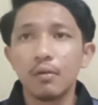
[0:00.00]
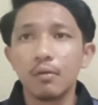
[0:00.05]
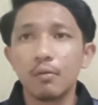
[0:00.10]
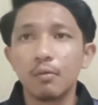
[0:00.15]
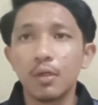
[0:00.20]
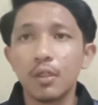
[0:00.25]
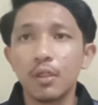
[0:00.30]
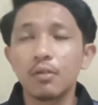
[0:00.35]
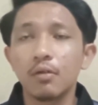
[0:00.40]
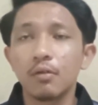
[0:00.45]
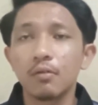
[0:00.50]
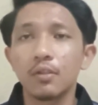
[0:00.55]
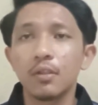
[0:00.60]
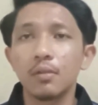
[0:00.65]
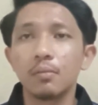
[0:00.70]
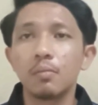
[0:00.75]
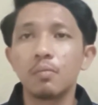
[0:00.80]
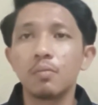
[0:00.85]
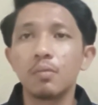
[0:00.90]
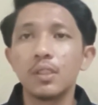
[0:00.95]
One of the
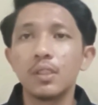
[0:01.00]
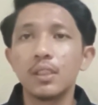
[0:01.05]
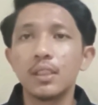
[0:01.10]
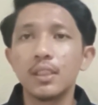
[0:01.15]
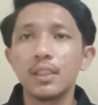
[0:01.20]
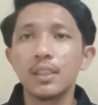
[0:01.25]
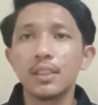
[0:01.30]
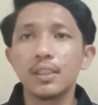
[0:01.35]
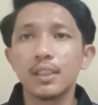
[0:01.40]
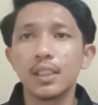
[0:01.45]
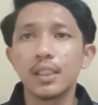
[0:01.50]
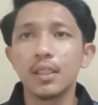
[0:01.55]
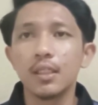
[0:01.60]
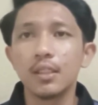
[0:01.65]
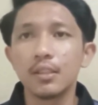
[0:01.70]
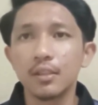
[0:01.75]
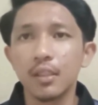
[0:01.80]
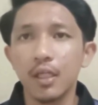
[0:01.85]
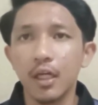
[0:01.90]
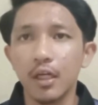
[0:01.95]
biggest
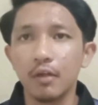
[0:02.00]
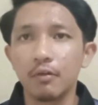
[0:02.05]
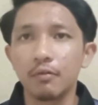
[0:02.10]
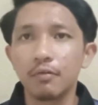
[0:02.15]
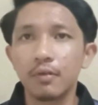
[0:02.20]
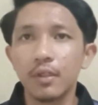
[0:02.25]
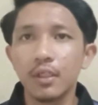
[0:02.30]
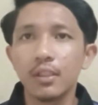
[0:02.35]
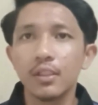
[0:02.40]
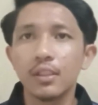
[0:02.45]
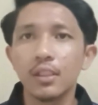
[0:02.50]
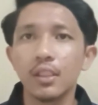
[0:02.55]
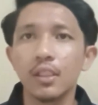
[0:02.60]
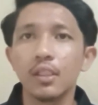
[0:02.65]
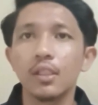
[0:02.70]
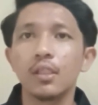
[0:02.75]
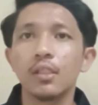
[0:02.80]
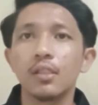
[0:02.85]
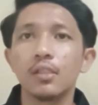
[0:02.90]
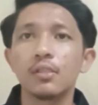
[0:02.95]
challenges I faced
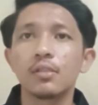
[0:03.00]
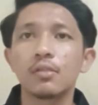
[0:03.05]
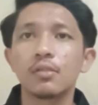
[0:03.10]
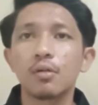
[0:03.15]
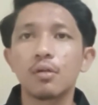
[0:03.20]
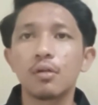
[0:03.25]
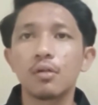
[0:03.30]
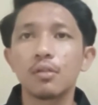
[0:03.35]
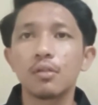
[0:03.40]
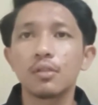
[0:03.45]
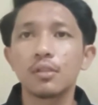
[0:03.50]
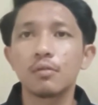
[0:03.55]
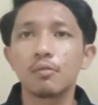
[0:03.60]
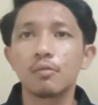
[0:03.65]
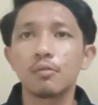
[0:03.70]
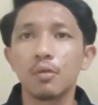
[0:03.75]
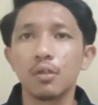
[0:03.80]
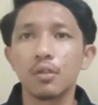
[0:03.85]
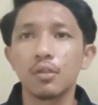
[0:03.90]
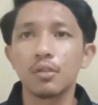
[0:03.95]
in this course
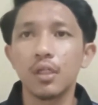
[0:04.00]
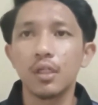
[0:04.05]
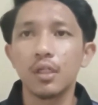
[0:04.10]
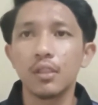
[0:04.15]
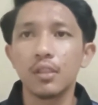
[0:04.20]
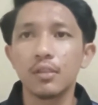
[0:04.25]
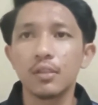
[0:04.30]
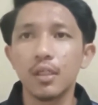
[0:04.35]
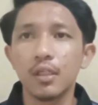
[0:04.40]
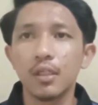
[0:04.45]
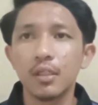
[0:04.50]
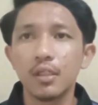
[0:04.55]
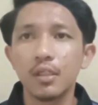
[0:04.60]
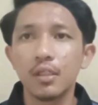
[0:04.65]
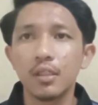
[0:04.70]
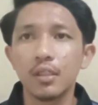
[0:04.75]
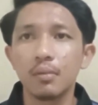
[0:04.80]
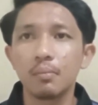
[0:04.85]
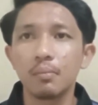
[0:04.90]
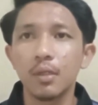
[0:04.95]
was
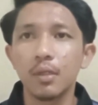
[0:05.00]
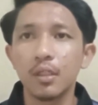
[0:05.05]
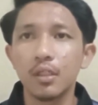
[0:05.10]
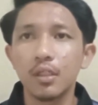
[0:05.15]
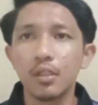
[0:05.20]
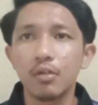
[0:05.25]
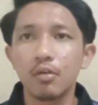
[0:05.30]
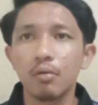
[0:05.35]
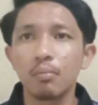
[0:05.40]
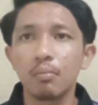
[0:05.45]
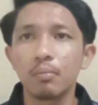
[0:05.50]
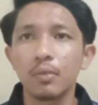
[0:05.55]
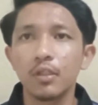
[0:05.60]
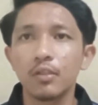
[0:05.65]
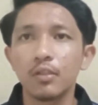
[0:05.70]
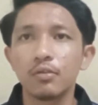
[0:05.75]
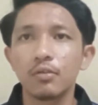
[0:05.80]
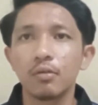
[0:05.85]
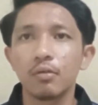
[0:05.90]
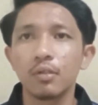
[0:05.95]
understanding the many
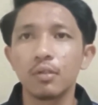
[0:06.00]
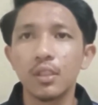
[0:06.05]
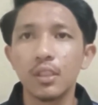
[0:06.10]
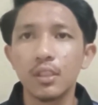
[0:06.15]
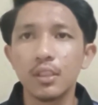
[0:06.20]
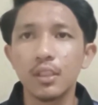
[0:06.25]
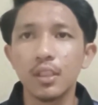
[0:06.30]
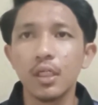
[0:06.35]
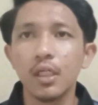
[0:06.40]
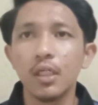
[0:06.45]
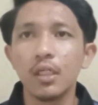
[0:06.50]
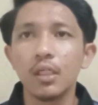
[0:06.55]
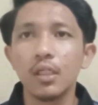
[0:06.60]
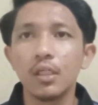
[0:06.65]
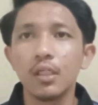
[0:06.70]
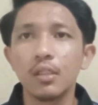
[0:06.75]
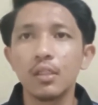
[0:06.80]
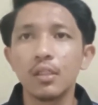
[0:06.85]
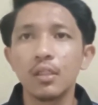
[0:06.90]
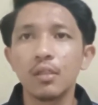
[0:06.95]
complex theories
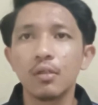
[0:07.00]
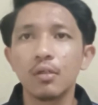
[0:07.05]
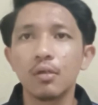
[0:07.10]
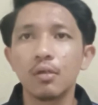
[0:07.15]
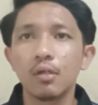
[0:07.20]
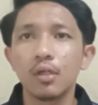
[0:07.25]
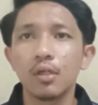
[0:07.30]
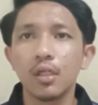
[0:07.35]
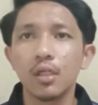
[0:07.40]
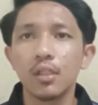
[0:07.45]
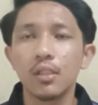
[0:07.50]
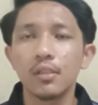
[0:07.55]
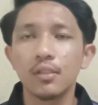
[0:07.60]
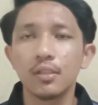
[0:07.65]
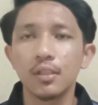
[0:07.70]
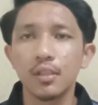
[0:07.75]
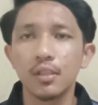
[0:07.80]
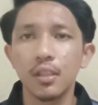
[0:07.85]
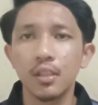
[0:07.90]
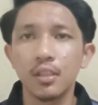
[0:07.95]
in the
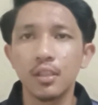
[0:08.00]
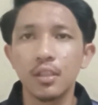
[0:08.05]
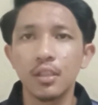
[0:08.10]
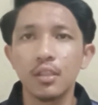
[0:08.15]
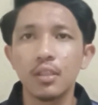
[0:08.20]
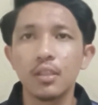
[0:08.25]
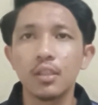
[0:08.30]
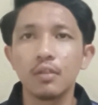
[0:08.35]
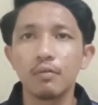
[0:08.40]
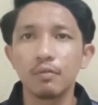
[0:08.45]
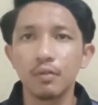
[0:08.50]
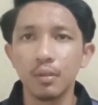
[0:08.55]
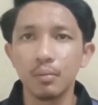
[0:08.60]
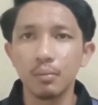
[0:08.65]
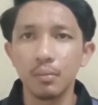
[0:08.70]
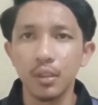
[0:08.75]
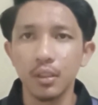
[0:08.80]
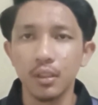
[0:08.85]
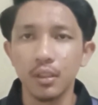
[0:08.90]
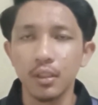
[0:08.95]
organizational
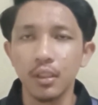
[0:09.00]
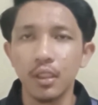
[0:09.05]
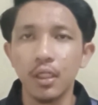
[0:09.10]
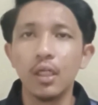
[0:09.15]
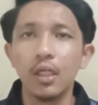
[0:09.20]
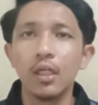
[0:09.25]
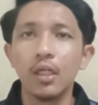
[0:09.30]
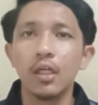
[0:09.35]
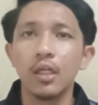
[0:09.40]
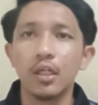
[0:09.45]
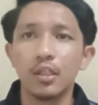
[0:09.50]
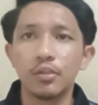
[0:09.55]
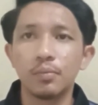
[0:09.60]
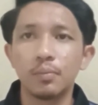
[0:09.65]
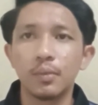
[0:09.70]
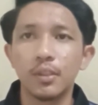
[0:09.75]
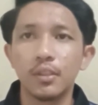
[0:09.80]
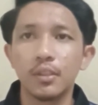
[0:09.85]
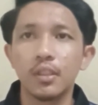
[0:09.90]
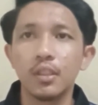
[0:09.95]
development,
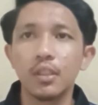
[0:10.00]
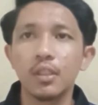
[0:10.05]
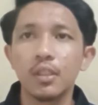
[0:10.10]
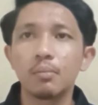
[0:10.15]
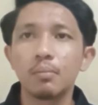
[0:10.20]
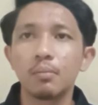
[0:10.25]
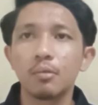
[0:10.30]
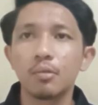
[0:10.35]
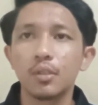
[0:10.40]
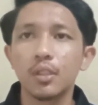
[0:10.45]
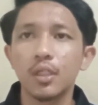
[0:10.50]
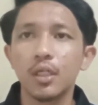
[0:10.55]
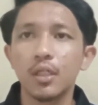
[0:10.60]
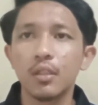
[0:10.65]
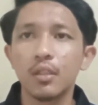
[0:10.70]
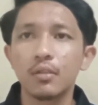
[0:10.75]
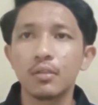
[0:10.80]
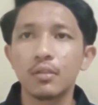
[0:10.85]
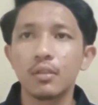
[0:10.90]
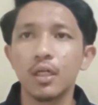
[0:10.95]
especially
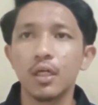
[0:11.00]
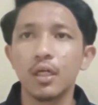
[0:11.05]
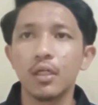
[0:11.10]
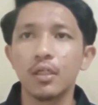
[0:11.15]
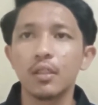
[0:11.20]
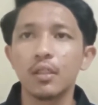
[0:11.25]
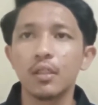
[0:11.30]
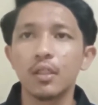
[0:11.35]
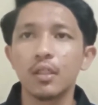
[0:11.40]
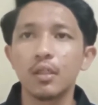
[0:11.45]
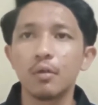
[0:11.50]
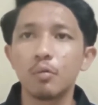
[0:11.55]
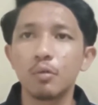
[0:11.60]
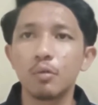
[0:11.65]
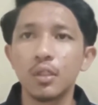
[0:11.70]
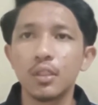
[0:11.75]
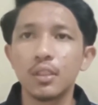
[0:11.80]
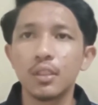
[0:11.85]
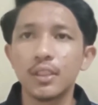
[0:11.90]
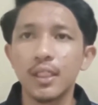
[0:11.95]
models like
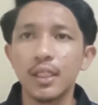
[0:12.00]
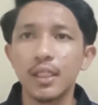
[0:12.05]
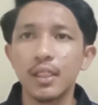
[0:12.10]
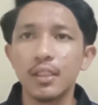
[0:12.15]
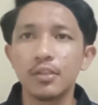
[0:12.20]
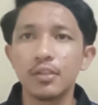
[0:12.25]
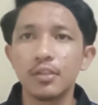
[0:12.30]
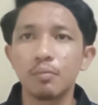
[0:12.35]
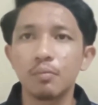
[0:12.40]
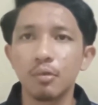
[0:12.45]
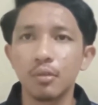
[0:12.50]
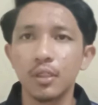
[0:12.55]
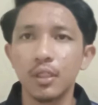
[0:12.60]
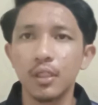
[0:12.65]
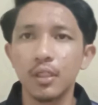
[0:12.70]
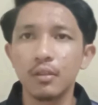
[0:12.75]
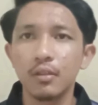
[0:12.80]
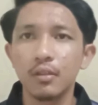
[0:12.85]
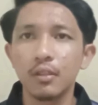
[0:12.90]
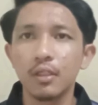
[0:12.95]
Lewin change
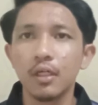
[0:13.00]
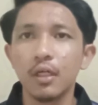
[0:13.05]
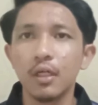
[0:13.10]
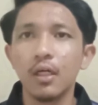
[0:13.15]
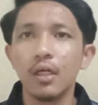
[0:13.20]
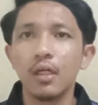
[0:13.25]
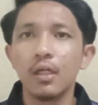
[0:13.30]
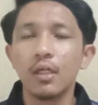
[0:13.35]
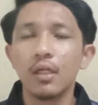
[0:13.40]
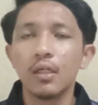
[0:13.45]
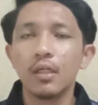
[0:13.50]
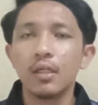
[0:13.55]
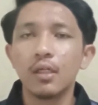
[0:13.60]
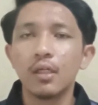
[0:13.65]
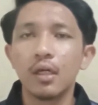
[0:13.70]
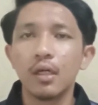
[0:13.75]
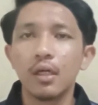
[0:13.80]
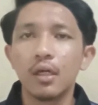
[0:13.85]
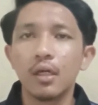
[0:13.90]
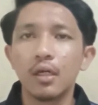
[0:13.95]
model,
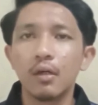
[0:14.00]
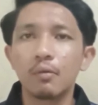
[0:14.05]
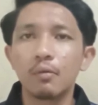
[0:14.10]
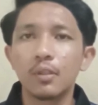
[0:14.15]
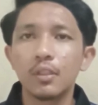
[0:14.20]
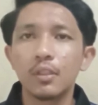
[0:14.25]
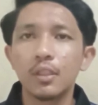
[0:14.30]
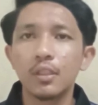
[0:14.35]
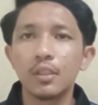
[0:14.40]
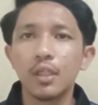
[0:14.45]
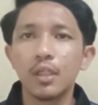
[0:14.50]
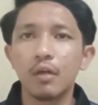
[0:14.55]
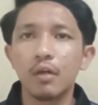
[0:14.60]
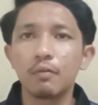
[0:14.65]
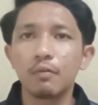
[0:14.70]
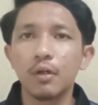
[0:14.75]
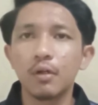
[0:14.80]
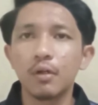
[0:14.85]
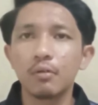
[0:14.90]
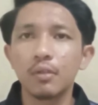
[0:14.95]
which is I
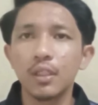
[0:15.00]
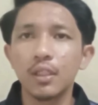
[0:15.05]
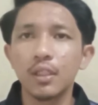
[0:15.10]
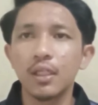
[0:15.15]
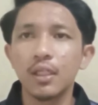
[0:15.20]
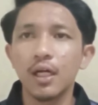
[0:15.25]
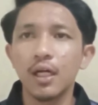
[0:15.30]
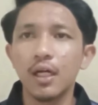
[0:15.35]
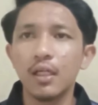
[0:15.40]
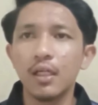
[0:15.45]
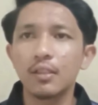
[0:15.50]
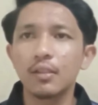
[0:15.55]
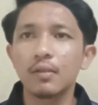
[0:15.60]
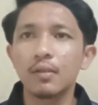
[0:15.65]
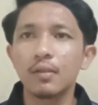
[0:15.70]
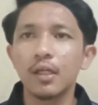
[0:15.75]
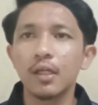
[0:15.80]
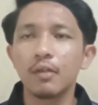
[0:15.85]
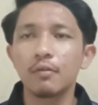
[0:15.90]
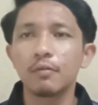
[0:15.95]
found it hard
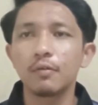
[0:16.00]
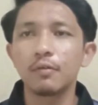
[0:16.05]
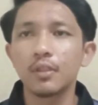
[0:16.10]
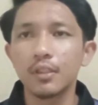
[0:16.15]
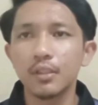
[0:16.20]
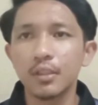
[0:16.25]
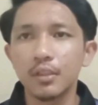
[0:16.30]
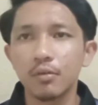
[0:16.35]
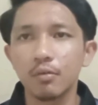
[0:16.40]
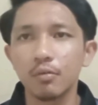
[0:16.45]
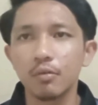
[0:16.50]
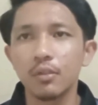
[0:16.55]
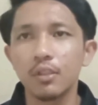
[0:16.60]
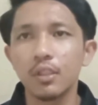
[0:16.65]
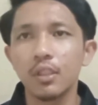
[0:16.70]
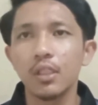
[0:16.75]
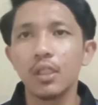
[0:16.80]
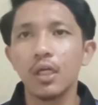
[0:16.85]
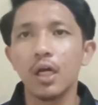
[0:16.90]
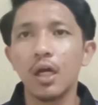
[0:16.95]
at first to
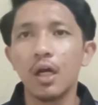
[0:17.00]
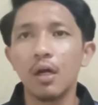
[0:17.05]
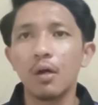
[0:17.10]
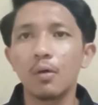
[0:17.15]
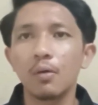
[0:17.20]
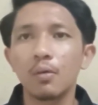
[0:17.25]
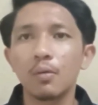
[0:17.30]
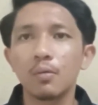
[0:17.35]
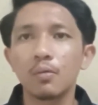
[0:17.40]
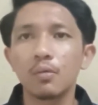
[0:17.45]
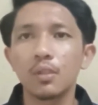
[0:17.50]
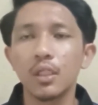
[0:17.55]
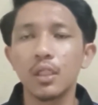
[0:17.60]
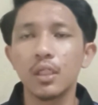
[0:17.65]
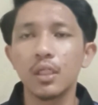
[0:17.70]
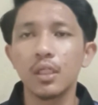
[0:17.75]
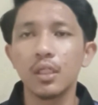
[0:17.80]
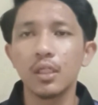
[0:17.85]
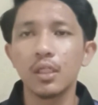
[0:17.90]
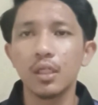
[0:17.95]
see how
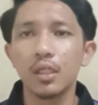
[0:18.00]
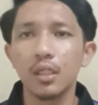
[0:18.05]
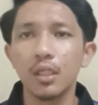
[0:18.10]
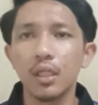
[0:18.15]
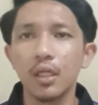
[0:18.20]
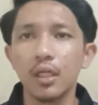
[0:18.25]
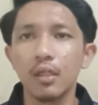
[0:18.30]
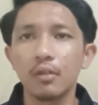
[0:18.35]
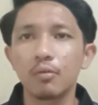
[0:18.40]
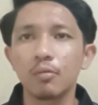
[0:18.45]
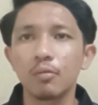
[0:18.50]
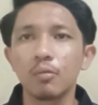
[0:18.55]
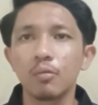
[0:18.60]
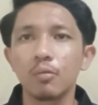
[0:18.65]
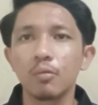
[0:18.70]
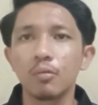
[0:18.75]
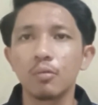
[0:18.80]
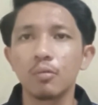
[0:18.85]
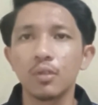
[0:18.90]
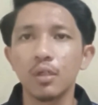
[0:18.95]
they connect to
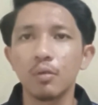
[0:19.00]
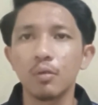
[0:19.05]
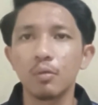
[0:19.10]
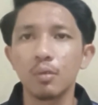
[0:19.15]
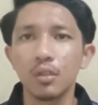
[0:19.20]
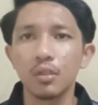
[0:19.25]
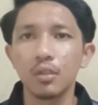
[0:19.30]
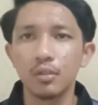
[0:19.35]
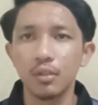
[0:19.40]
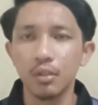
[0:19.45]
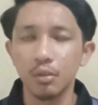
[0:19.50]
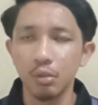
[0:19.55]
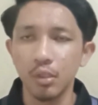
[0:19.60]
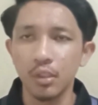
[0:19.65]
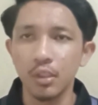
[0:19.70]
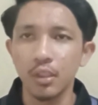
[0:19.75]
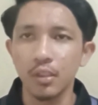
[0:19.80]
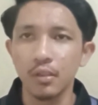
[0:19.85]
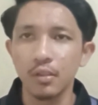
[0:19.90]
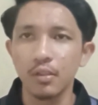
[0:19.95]
real world
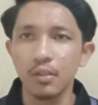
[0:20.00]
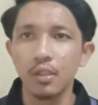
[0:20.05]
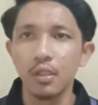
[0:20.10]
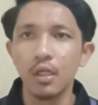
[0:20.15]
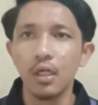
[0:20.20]
situations.